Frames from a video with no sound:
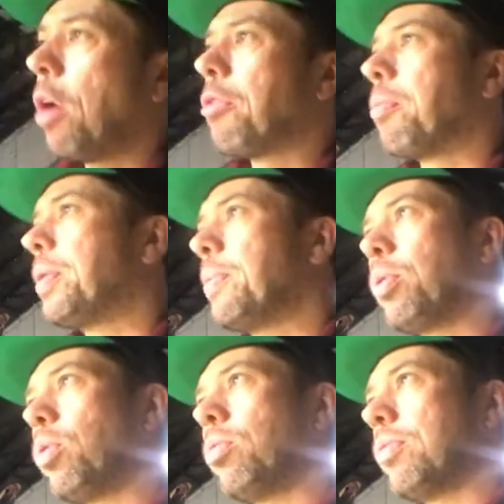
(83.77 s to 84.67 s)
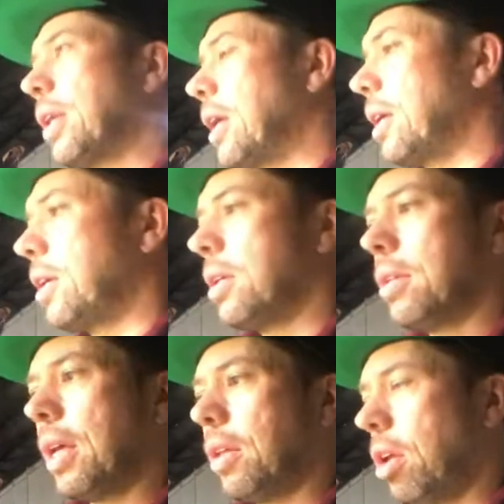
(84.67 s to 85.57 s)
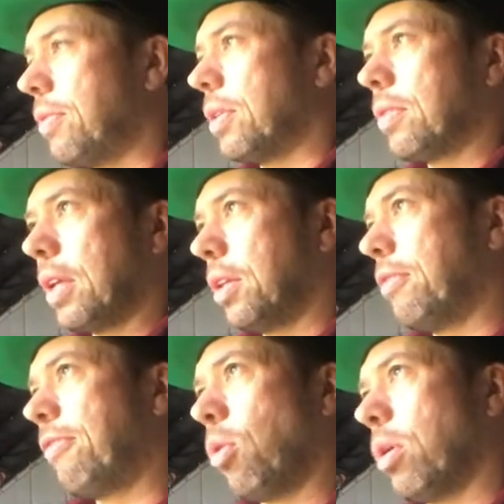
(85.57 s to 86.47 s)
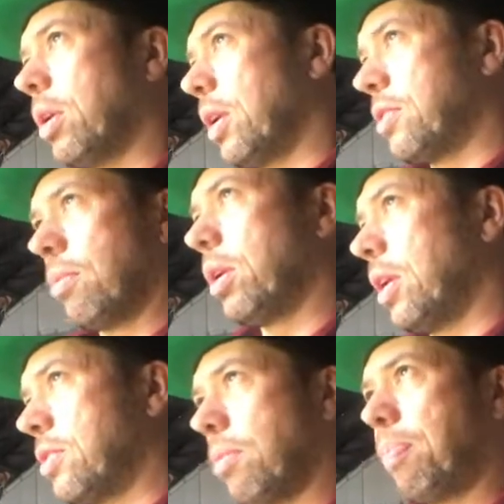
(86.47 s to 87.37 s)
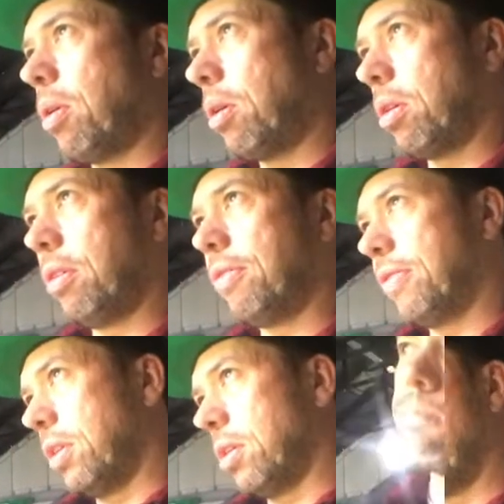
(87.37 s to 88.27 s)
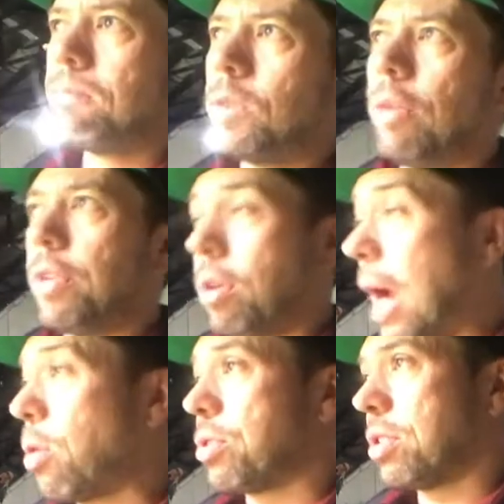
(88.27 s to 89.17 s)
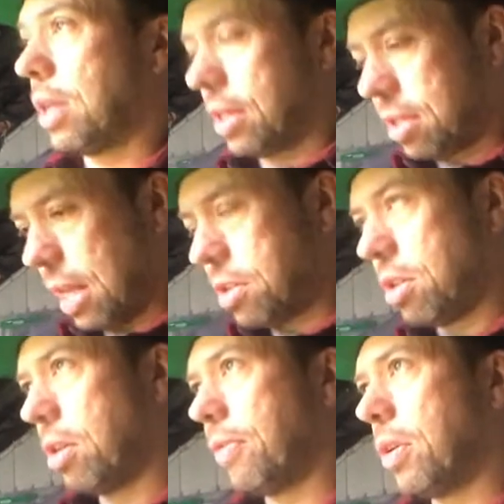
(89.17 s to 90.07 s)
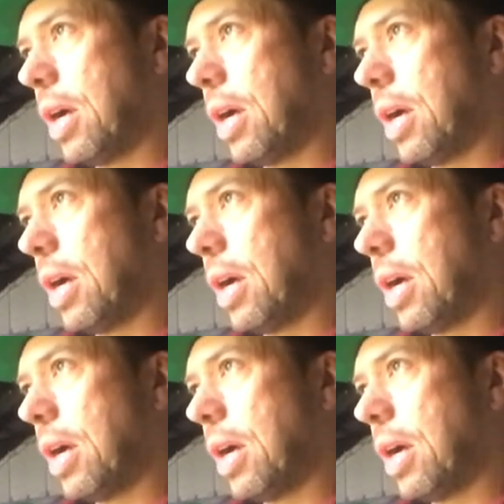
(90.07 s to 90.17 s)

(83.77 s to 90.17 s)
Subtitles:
Other people, they love it, they live for it. It's a part of their house, an extension of their